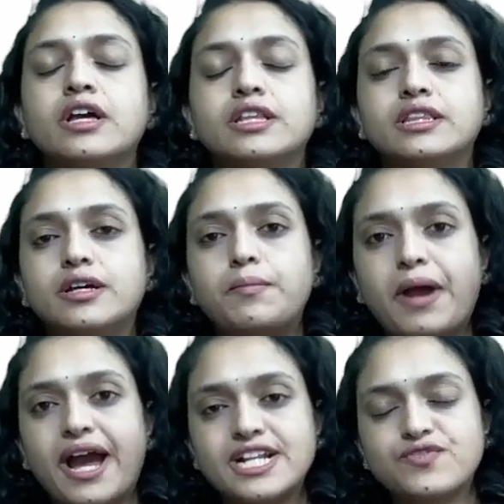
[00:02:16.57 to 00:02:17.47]
the
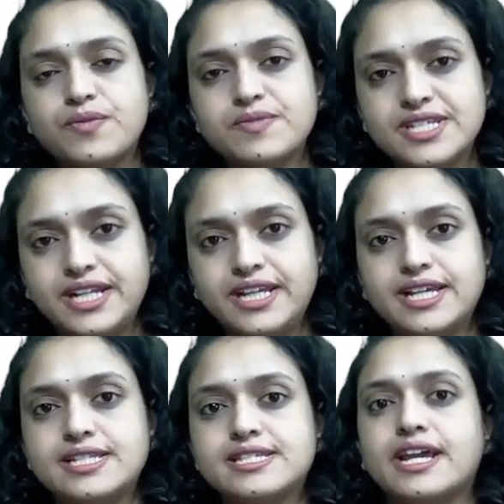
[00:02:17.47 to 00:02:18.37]
bands from seating
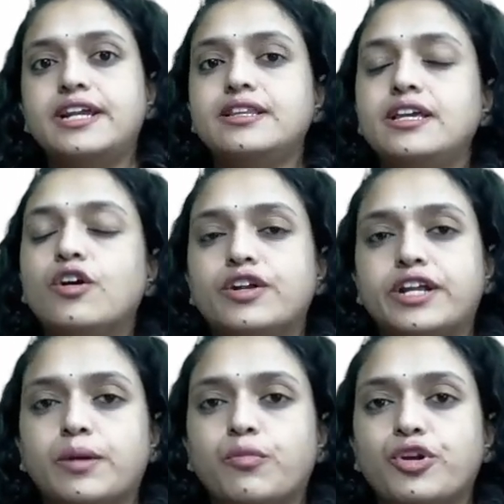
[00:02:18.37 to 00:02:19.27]
inside the
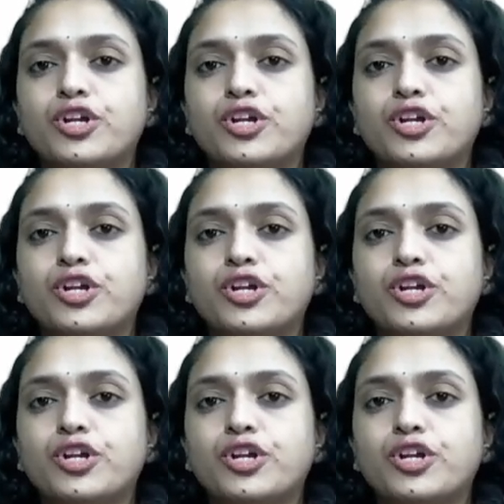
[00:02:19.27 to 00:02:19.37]
contact point.